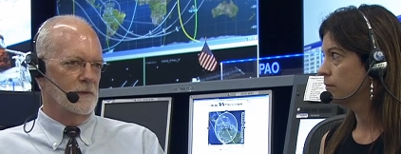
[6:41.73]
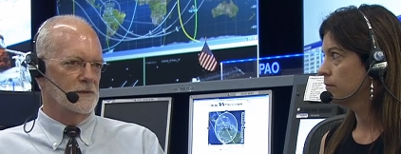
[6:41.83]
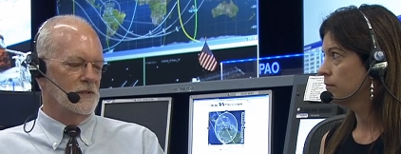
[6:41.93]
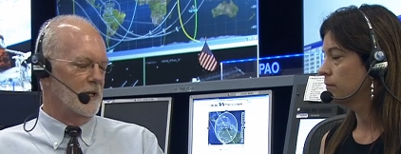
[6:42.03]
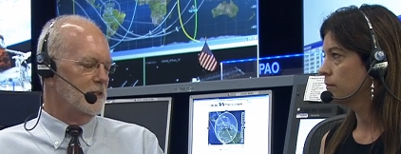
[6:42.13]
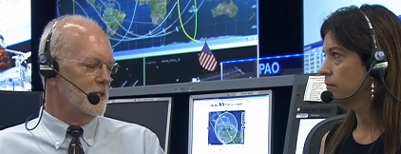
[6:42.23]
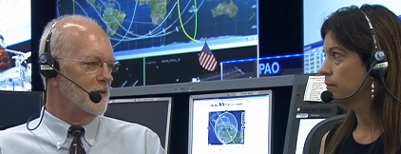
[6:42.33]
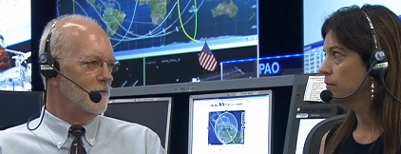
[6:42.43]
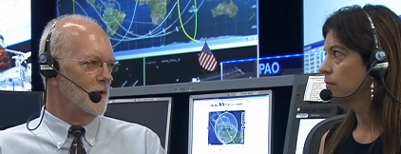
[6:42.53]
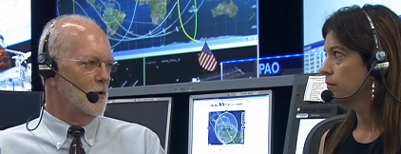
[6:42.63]
Speaker 1: selected
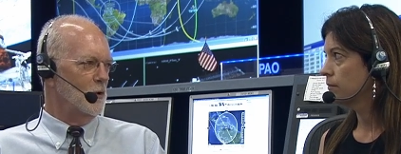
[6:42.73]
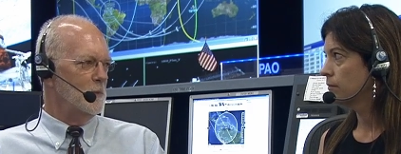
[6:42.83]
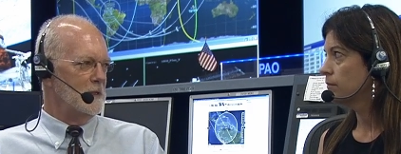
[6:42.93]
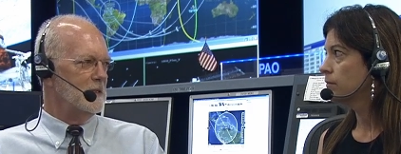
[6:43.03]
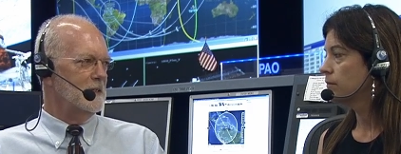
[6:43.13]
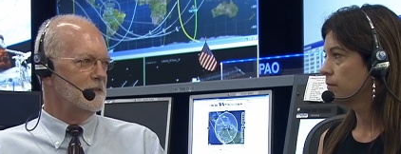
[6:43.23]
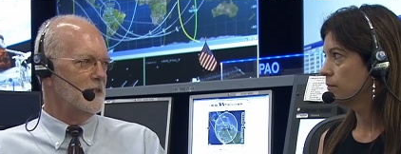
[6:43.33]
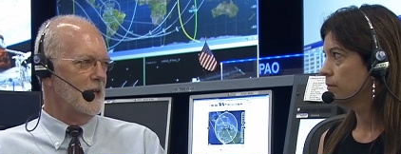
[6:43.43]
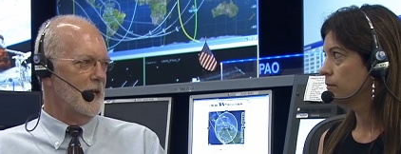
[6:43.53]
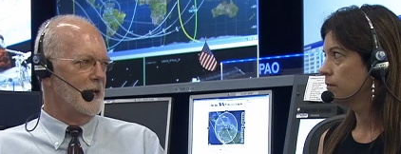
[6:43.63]
and flown because
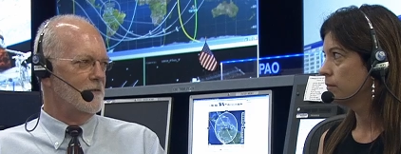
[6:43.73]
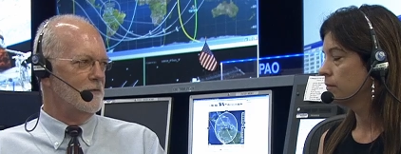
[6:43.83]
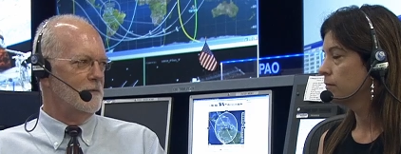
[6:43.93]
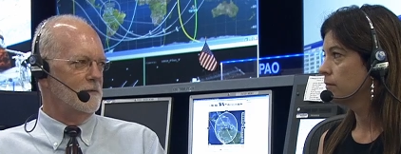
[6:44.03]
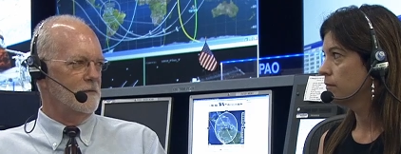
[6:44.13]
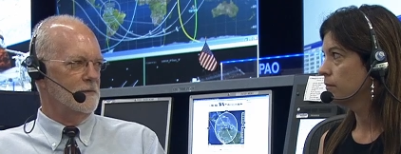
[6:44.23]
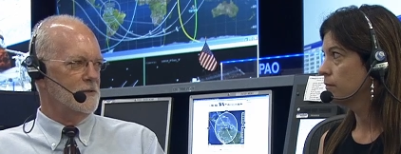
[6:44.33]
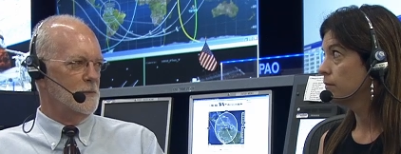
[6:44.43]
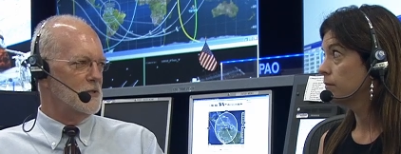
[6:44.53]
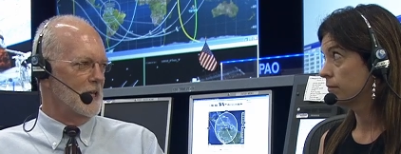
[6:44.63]
they have
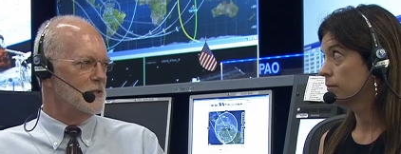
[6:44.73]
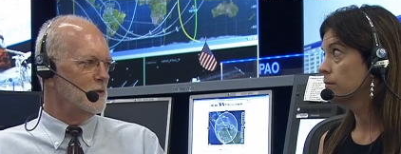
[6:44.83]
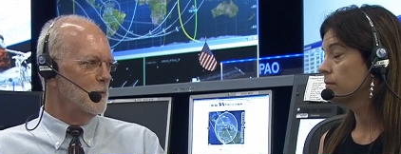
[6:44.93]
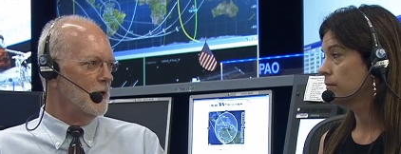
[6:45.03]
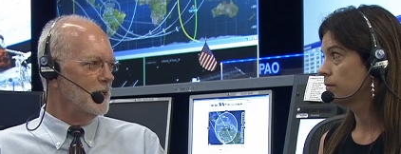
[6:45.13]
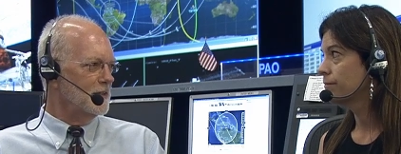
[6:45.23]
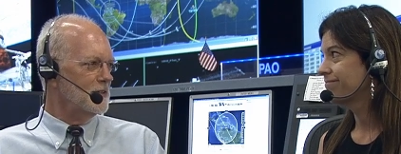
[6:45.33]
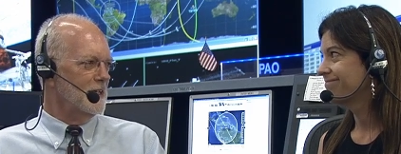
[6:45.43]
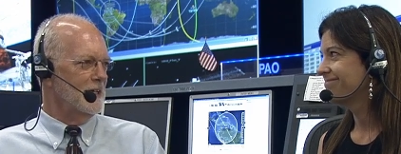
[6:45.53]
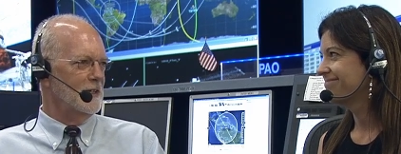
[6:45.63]
substantial brains,
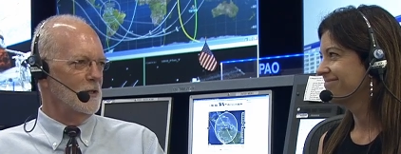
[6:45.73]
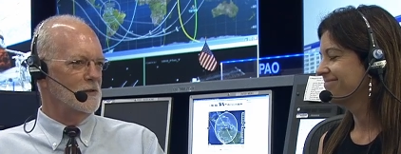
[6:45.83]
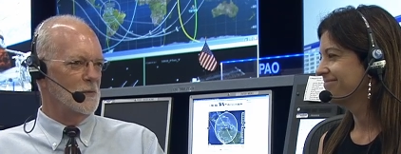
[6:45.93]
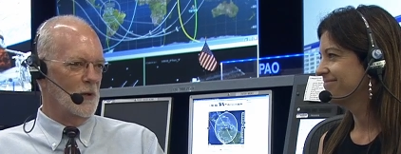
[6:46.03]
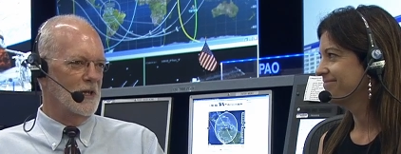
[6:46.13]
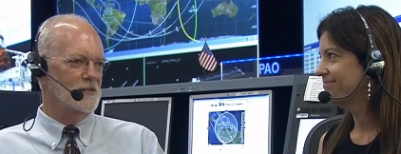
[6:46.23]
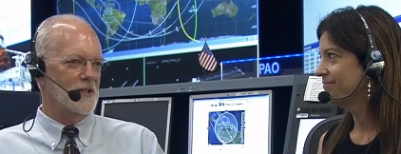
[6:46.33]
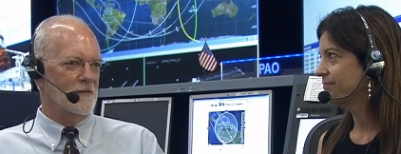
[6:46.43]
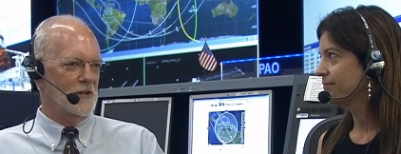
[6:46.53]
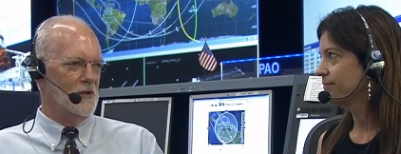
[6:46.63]
and those brains
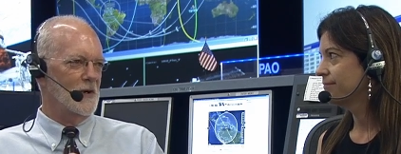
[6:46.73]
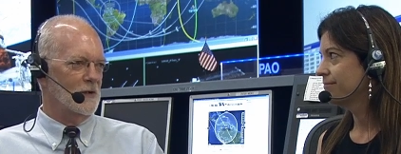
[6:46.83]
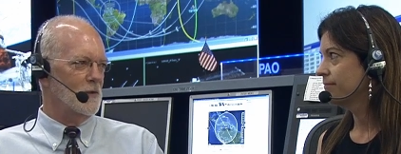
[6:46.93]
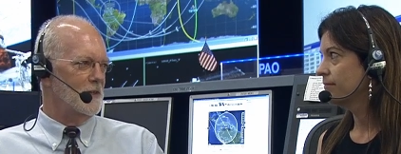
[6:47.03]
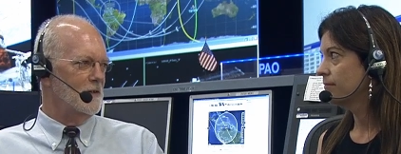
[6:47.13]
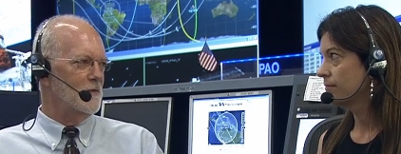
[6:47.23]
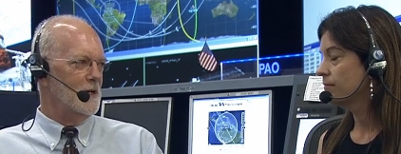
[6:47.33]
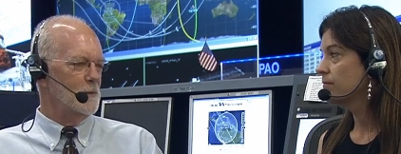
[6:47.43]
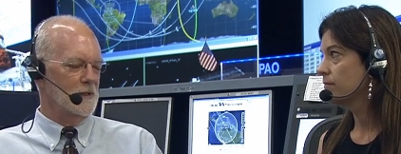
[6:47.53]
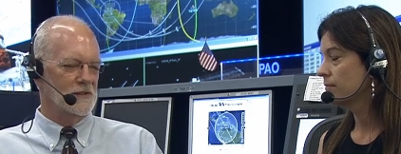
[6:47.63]
have to interact with the
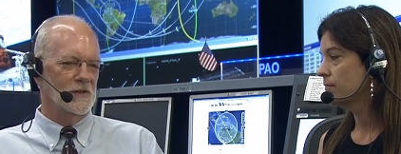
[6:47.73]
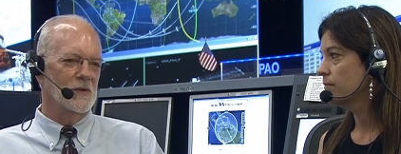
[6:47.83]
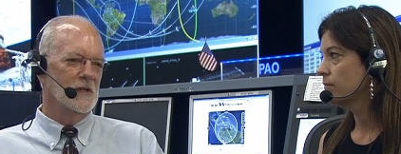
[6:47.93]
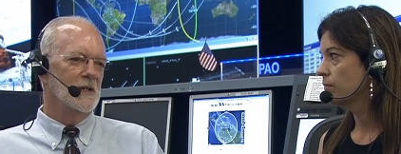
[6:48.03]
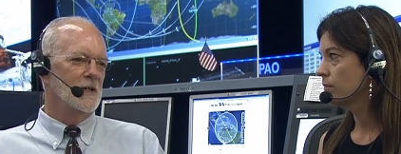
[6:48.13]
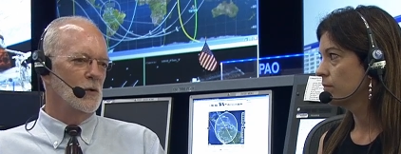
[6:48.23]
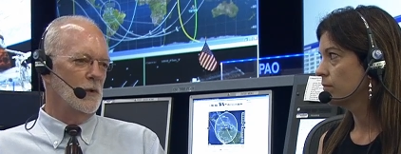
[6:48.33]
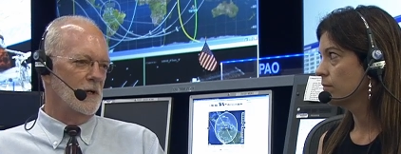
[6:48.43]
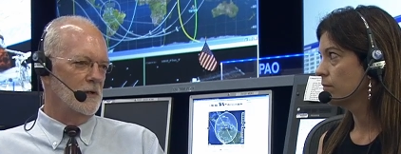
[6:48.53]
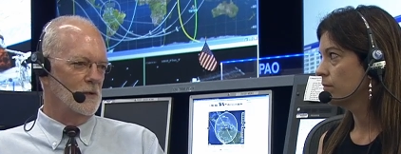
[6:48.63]
environment. So
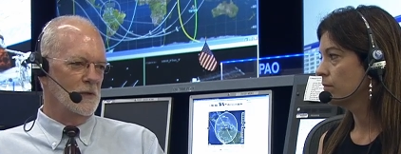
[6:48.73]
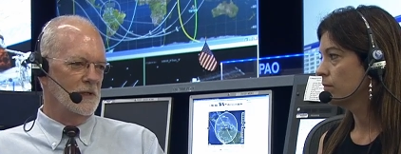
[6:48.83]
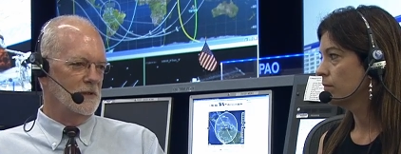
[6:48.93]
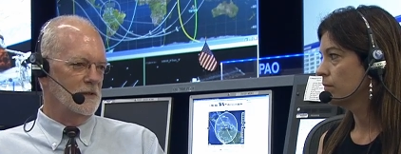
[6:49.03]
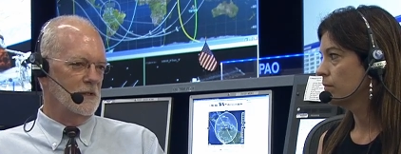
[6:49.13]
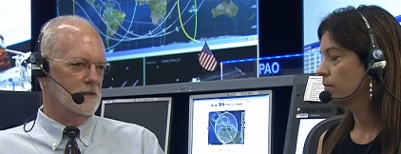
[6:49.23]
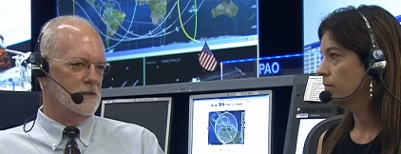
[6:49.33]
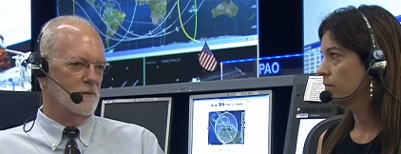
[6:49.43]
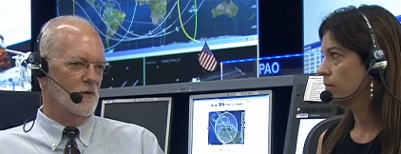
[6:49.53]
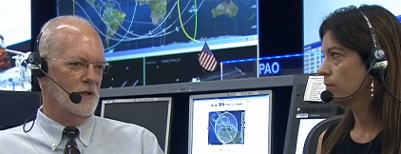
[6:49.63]
we are doing uh,
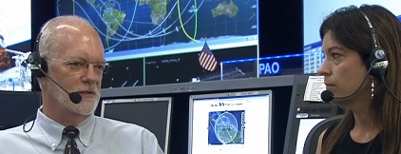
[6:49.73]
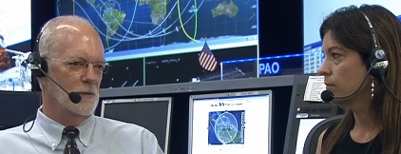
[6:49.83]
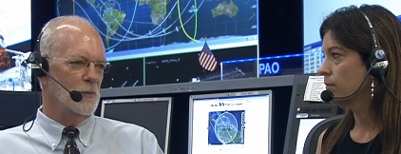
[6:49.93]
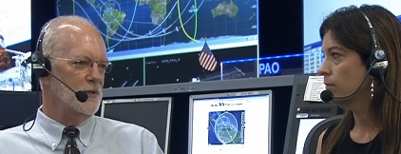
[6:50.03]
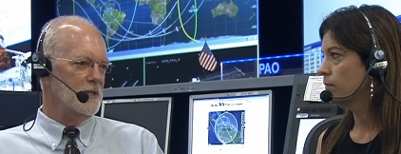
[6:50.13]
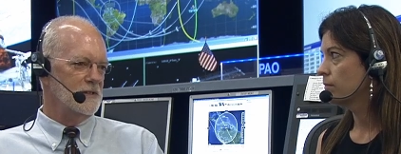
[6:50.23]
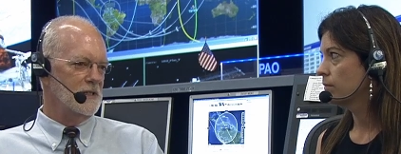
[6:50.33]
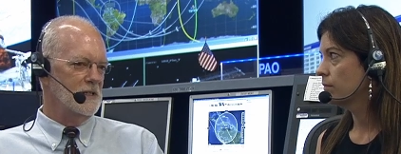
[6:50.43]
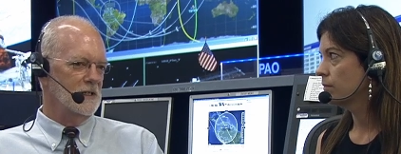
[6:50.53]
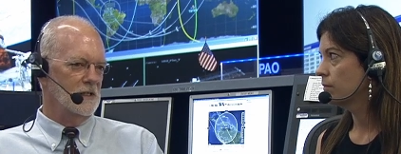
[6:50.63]
some very simple
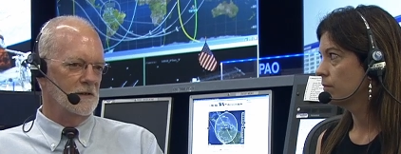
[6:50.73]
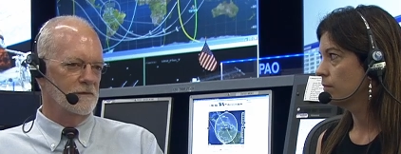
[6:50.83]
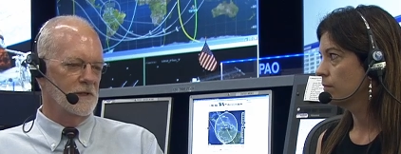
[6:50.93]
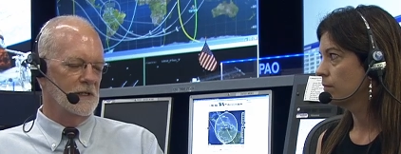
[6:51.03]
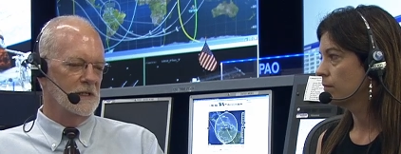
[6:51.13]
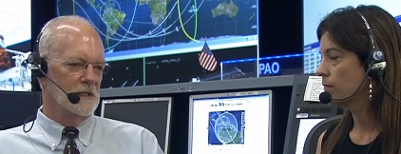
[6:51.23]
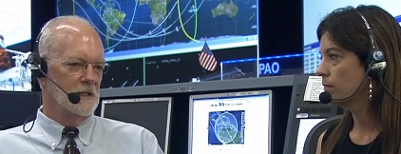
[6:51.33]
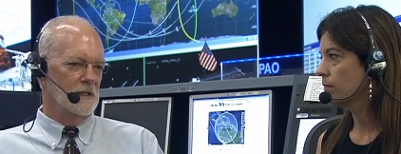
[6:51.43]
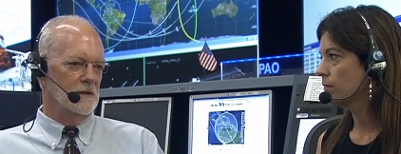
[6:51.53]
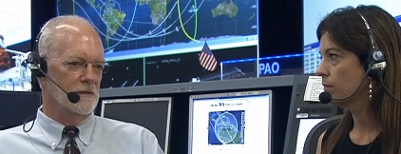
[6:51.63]
testing of, uh,
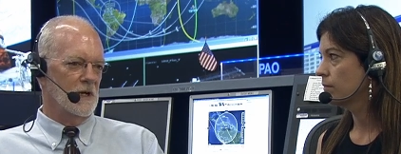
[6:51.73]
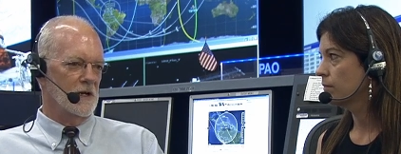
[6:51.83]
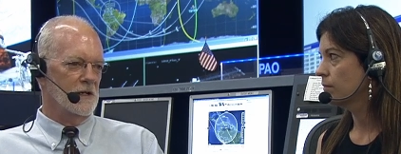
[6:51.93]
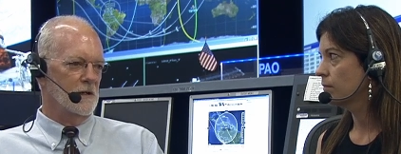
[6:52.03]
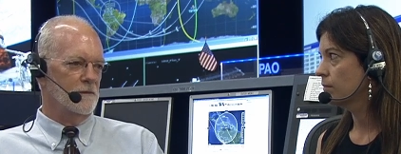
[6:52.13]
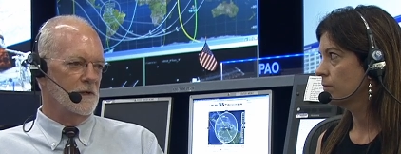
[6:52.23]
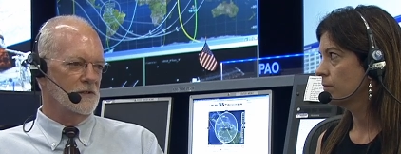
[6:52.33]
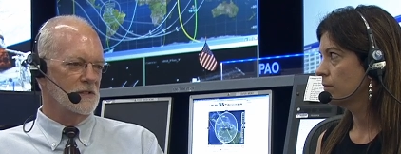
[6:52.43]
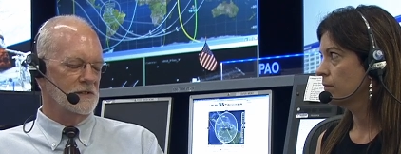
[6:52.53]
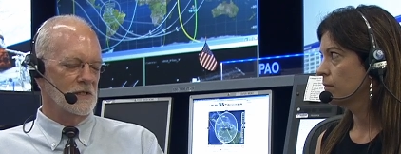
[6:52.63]
of cognitive
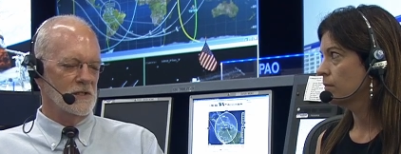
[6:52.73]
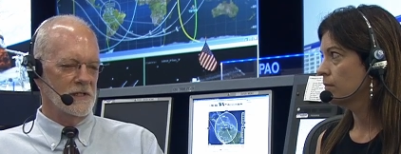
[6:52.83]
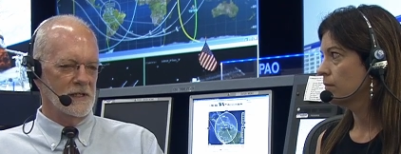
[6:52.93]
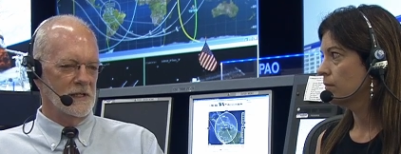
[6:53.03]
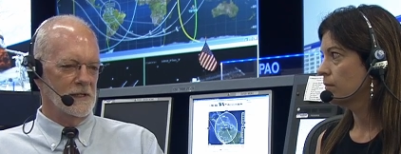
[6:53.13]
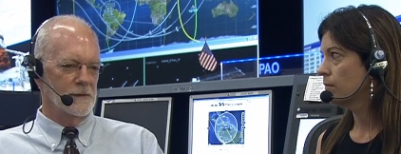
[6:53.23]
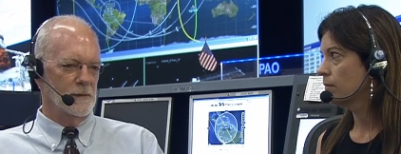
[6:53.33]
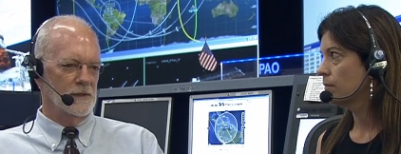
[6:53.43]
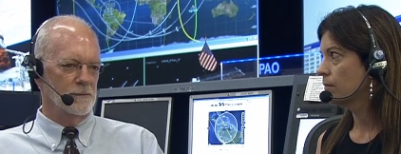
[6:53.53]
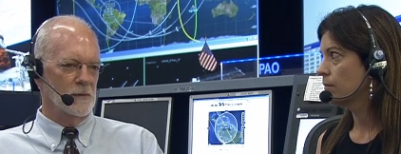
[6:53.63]
function, essentially a,
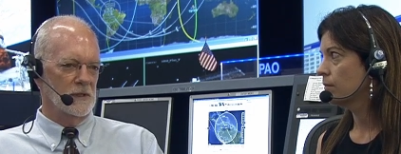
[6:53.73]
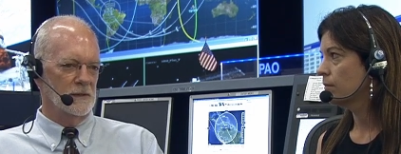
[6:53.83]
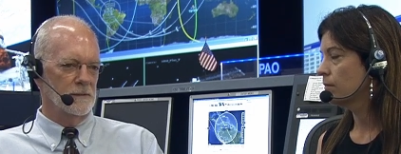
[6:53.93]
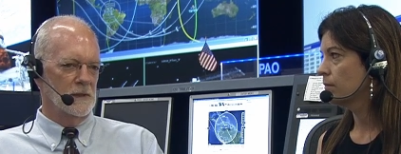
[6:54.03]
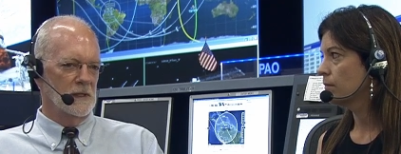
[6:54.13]
a, a,